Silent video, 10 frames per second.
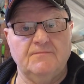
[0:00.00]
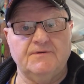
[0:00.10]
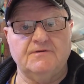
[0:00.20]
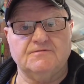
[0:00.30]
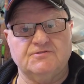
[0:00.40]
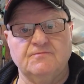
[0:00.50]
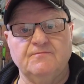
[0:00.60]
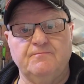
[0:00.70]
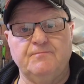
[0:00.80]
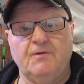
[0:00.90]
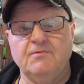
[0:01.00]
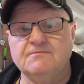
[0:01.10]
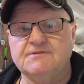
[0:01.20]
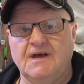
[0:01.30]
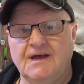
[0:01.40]
because some
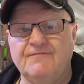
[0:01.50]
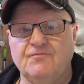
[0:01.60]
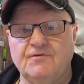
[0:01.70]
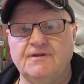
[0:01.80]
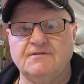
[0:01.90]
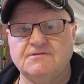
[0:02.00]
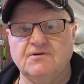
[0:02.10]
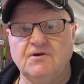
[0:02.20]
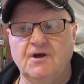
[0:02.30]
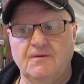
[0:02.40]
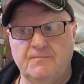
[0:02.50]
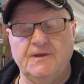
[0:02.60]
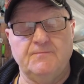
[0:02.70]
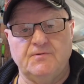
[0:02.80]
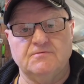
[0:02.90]
problems that I've run into,
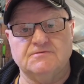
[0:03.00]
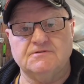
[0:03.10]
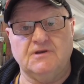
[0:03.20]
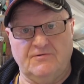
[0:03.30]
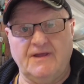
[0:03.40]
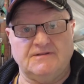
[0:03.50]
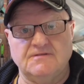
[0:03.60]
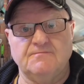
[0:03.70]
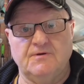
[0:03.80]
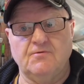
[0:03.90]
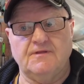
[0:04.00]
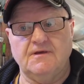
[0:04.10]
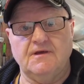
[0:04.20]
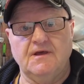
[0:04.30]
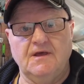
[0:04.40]
people's corrected me with it,
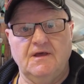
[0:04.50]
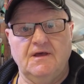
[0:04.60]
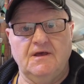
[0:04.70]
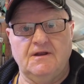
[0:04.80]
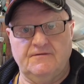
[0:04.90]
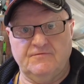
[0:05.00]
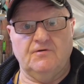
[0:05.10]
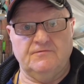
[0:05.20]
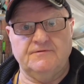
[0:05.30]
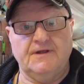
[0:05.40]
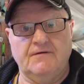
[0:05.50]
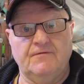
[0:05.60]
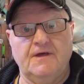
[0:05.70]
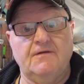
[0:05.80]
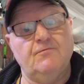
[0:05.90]
and I've gone down
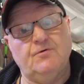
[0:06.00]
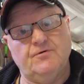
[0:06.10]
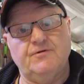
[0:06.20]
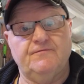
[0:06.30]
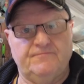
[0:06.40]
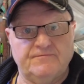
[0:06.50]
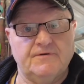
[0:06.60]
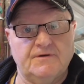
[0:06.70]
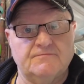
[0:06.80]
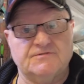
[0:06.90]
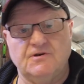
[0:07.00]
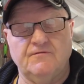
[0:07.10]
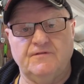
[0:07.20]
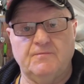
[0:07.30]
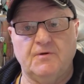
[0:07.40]
their road of
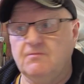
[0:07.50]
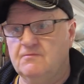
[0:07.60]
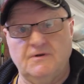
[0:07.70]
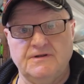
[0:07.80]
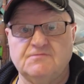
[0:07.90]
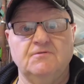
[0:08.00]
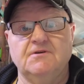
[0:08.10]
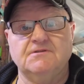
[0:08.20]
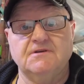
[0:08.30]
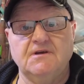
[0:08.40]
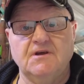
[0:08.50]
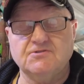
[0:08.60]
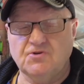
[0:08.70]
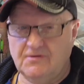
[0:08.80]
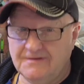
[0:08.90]
solving the problem, and it's worked.
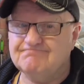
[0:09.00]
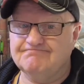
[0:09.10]
So